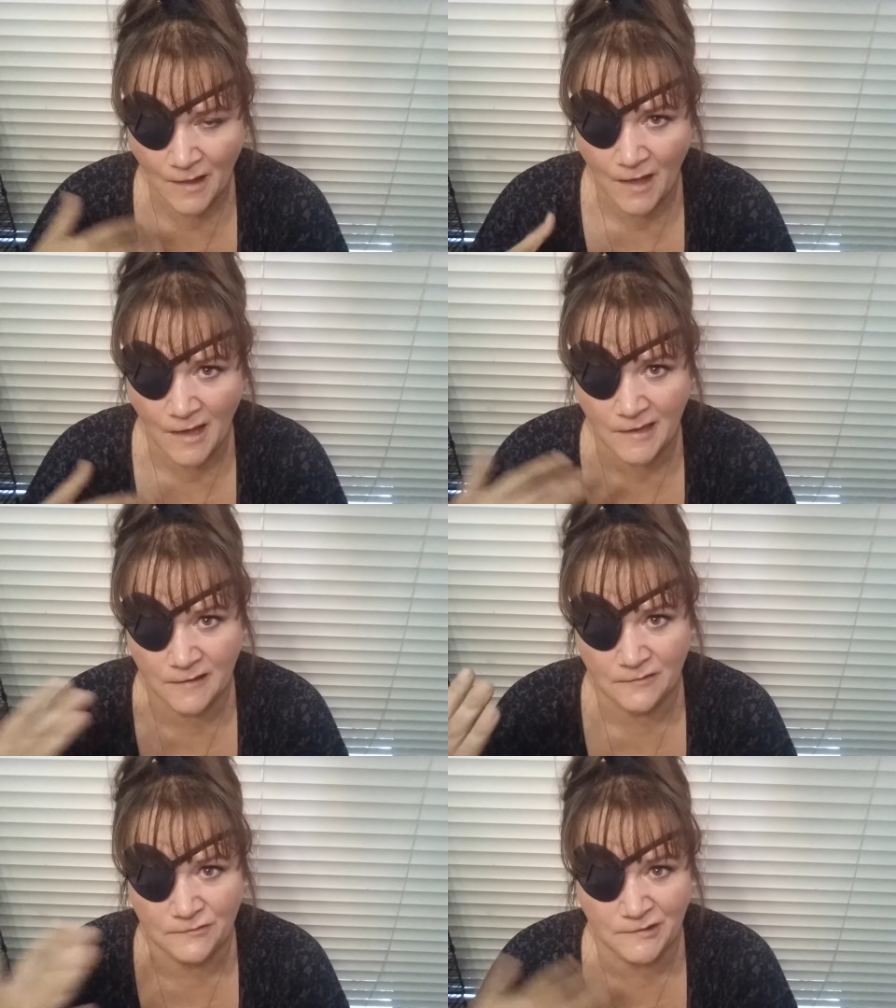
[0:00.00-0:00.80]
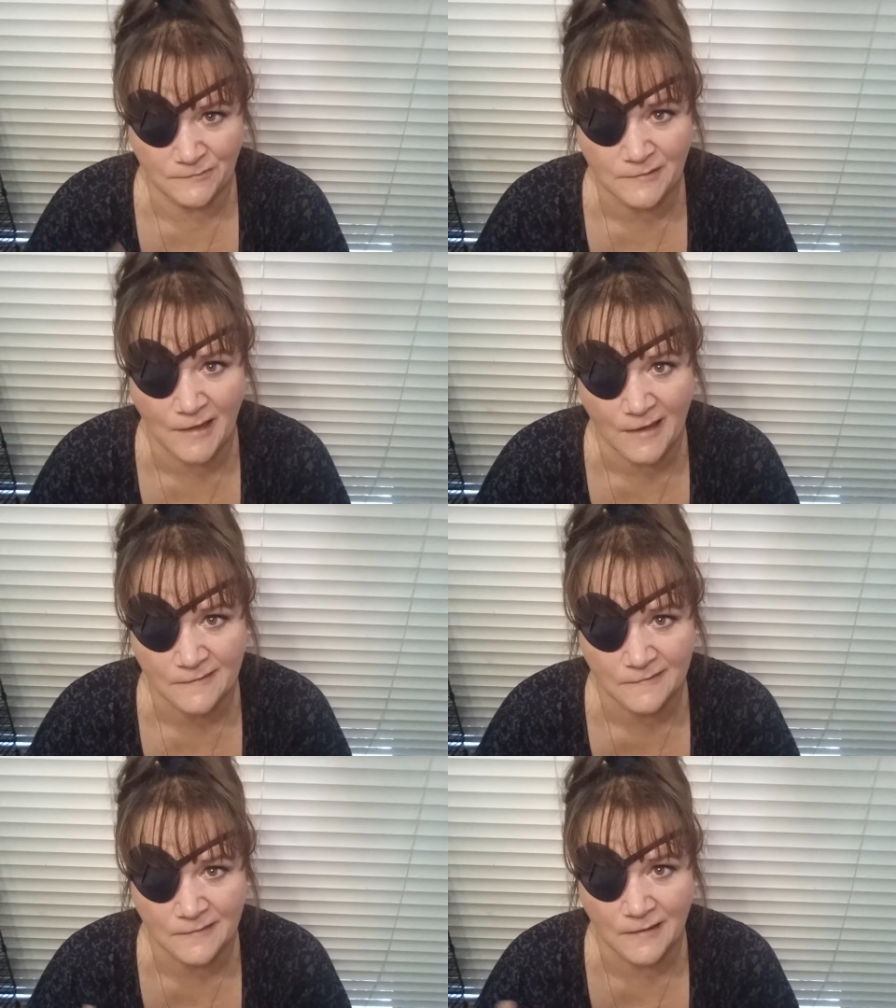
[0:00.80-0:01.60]
I just
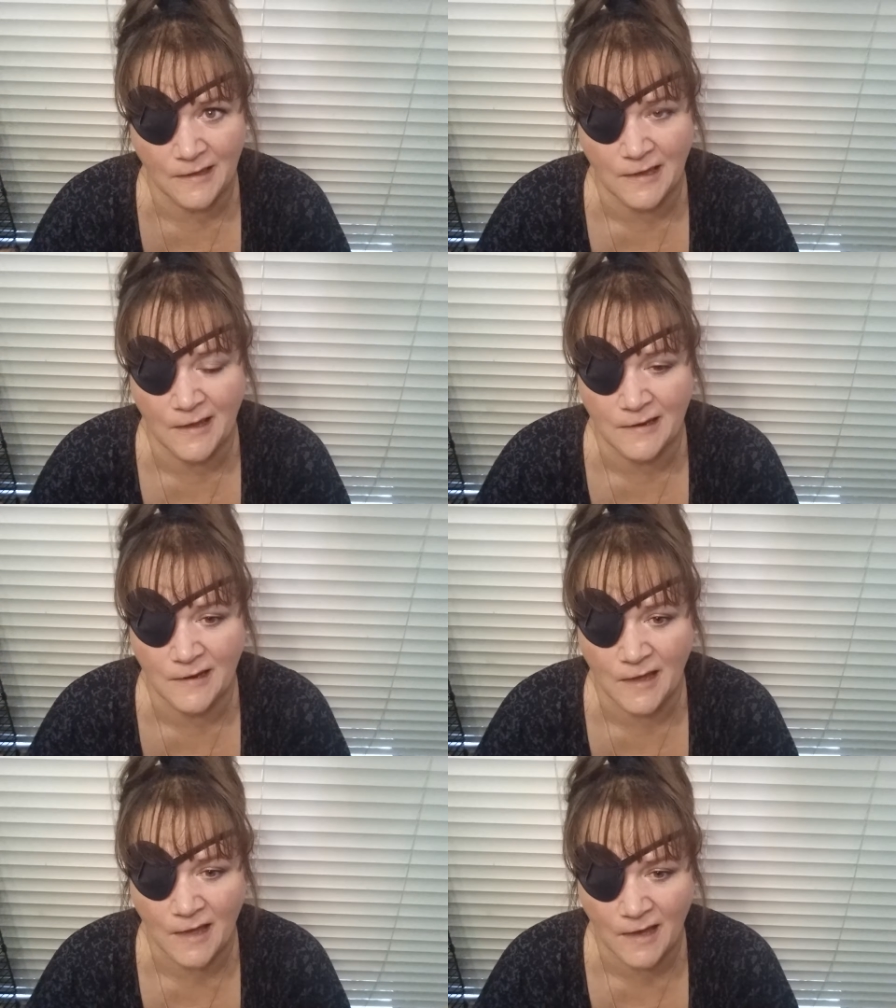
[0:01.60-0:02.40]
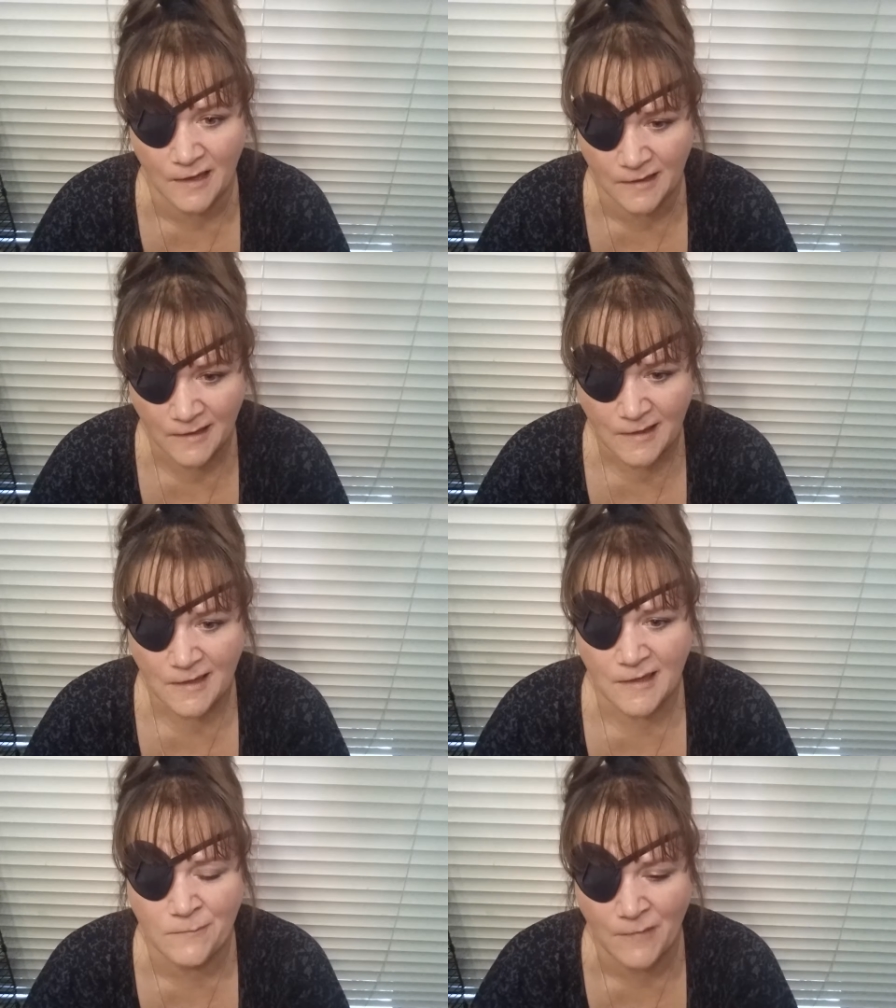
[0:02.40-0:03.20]
relax and I
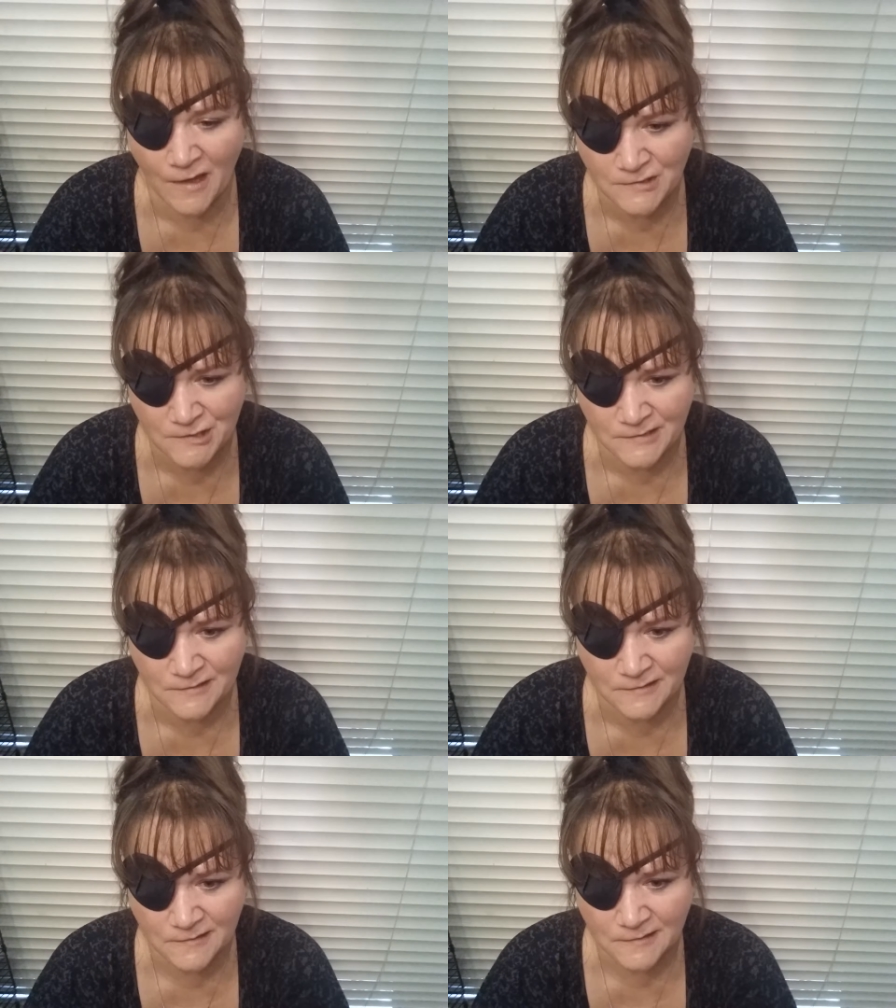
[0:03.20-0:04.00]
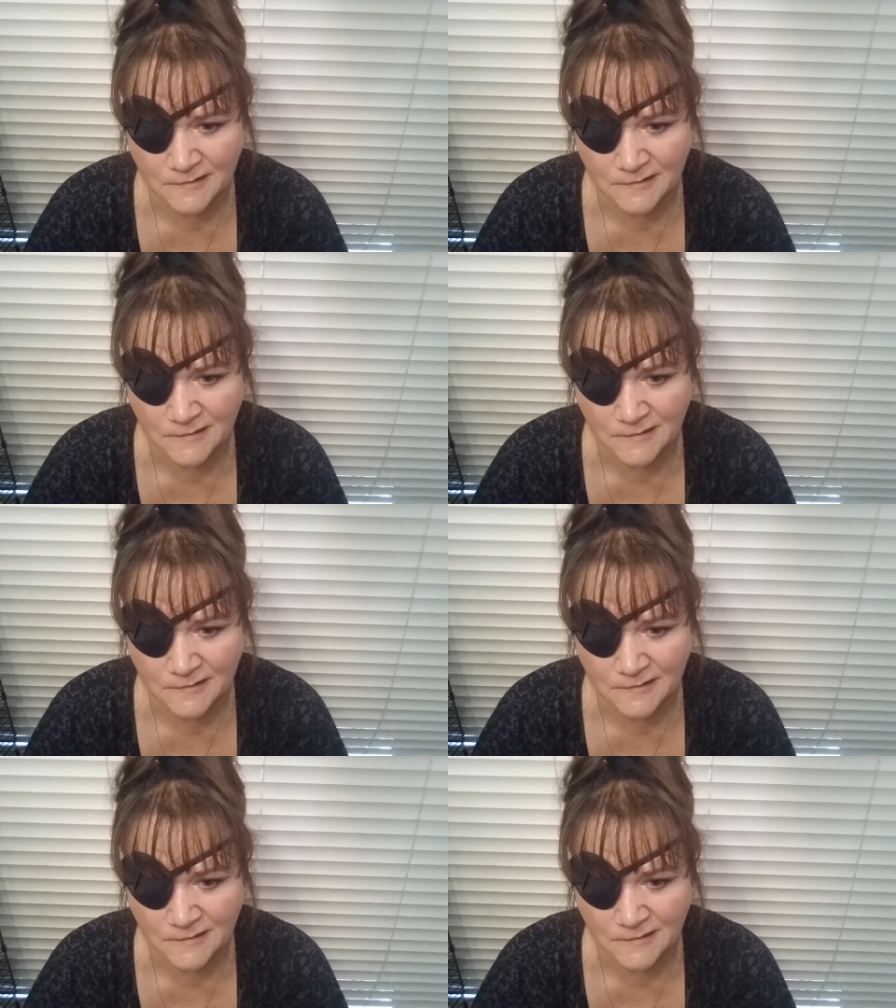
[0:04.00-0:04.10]
imagine